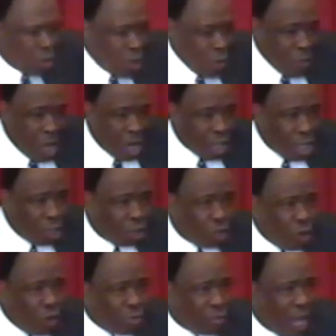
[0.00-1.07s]
2 million
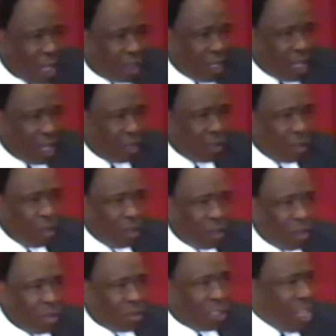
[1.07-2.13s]
troops, I think,
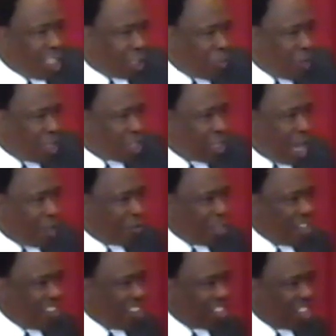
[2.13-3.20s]
6 million, I
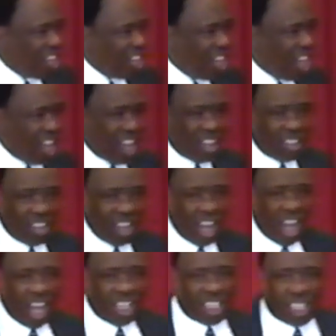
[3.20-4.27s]
believe they say he had.
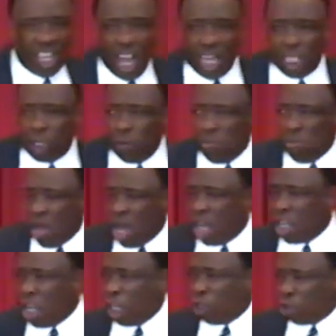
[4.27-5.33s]
6
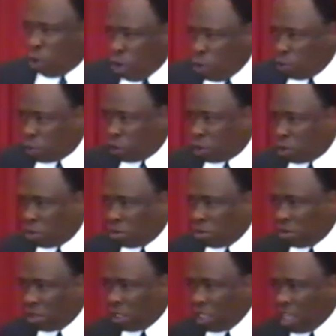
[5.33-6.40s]
million troops.
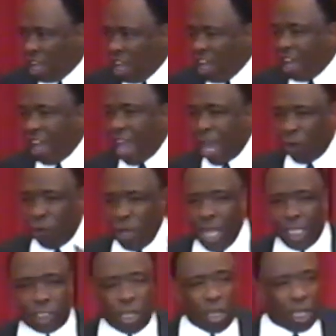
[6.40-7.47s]
And
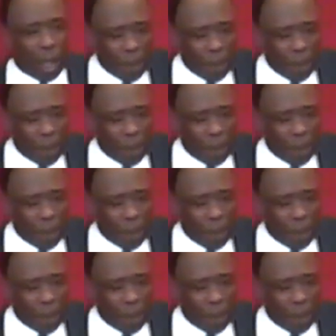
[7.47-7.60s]
we took